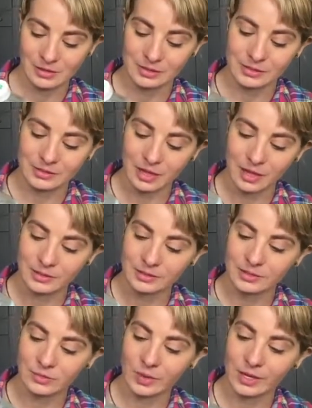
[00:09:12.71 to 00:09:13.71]
This is
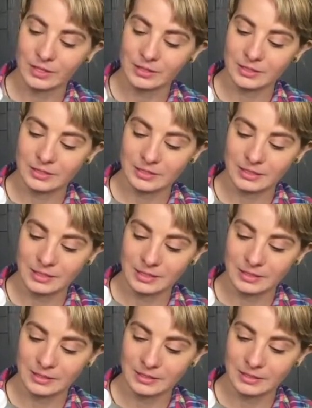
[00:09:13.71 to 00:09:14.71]
unsweetened
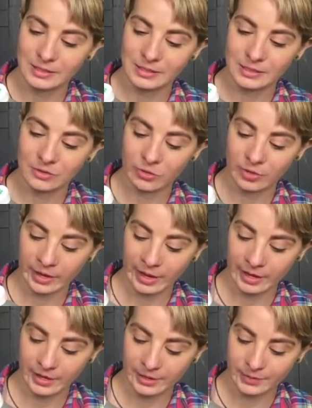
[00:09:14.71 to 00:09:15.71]
Tea's Tea
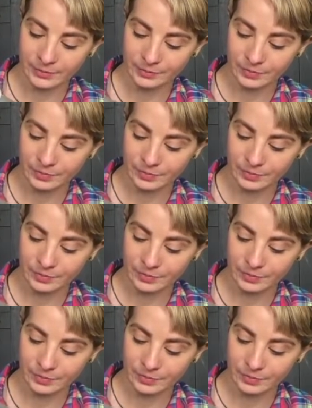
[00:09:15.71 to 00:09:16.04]
Organic.